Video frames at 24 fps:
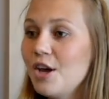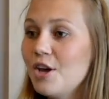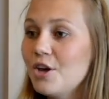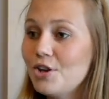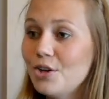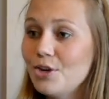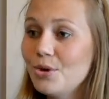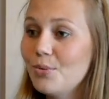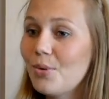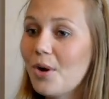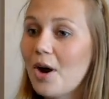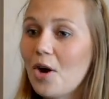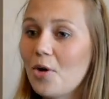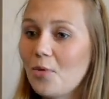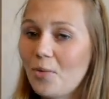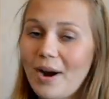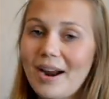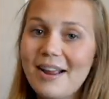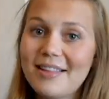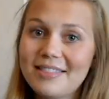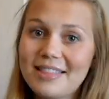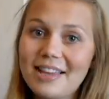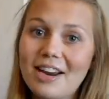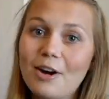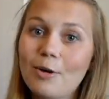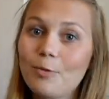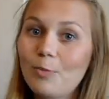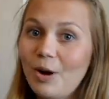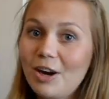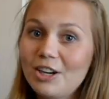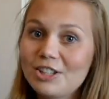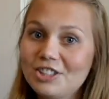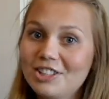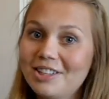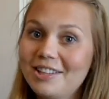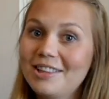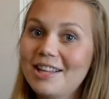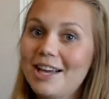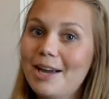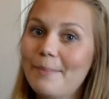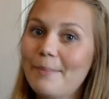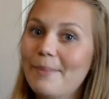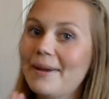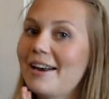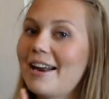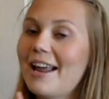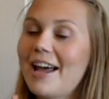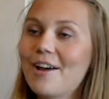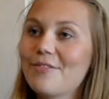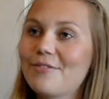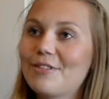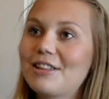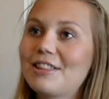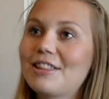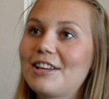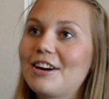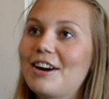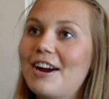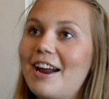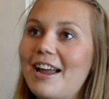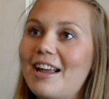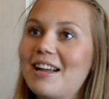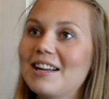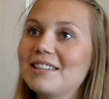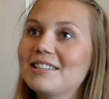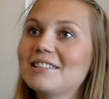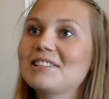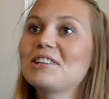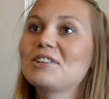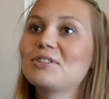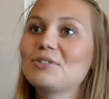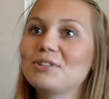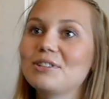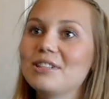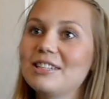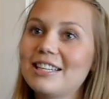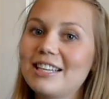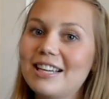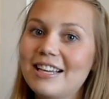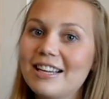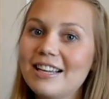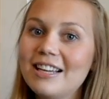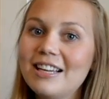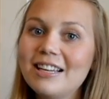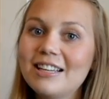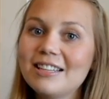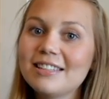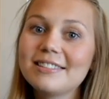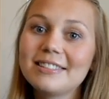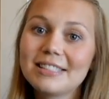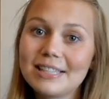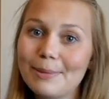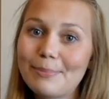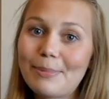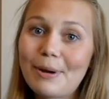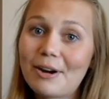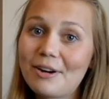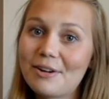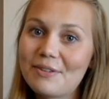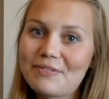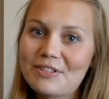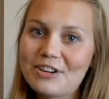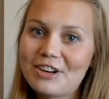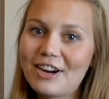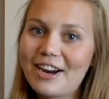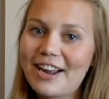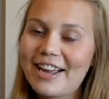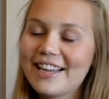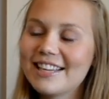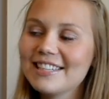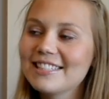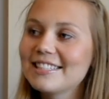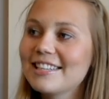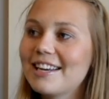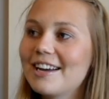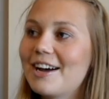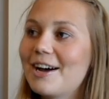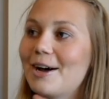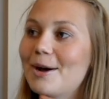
you are right there watching them and having their hand literally slip out of your hand.